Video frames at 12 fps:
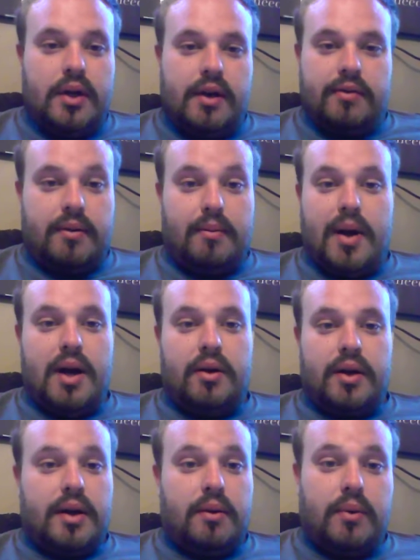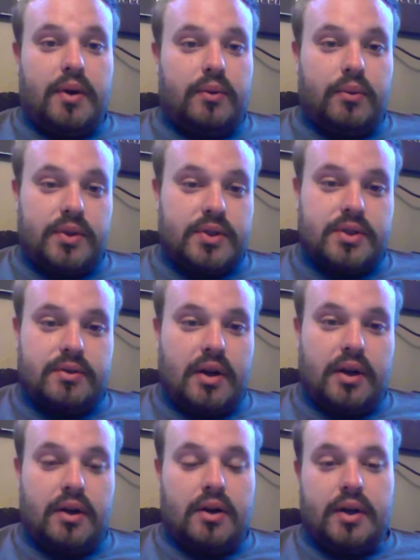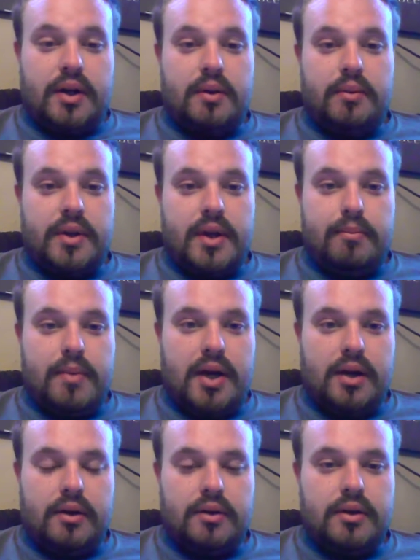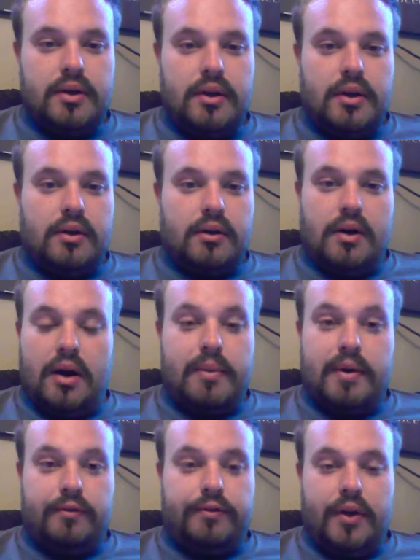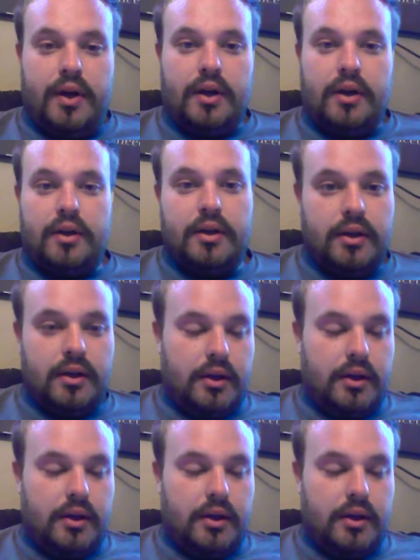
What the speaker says: different mount it come with, which thank God it come with that mount, or I'd been fucked.